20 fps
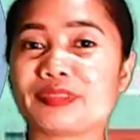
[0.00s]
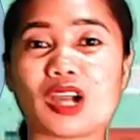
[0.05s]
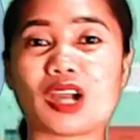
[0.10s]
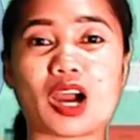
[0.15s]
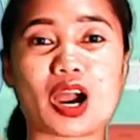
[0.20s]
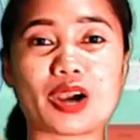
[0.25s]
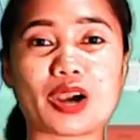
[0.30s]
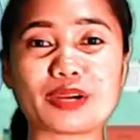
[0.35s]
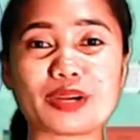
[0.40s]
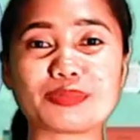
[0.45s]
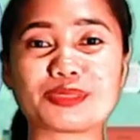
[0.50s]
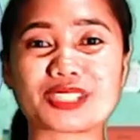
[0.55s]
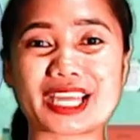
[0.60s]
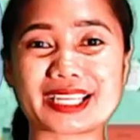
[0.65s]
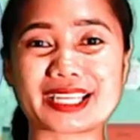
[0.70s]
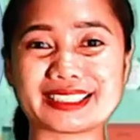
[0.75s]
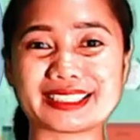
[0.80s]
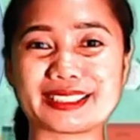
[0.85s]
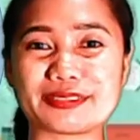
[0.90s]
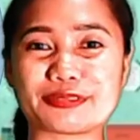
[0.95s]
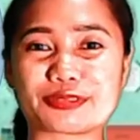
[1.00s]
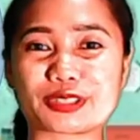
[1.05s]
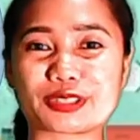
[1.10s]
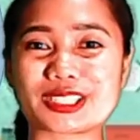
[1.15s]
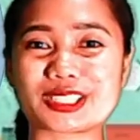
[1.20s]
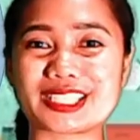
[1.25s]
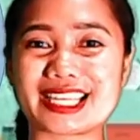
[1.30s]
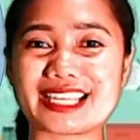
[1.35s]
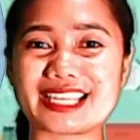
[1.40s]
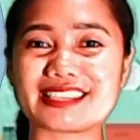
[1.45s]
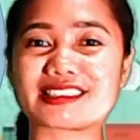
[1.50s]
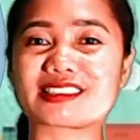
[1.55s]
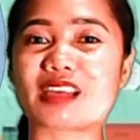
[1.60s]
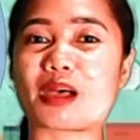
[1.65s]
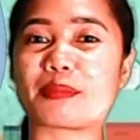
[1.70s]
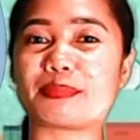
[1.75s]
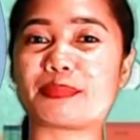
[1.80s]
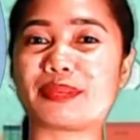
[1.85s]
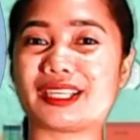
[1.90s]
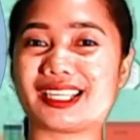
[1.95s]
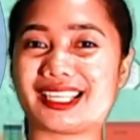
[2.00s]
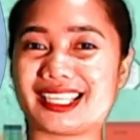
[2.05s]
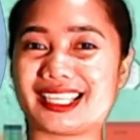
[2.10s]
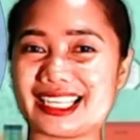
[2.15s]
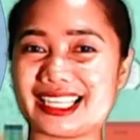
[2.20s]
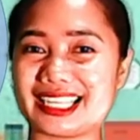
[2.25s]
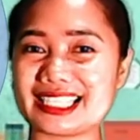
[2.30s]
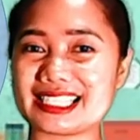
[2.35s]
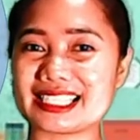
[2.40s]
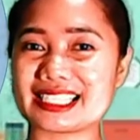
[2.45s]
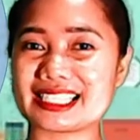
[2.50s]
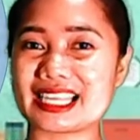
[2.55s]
Our objective for today's topic is,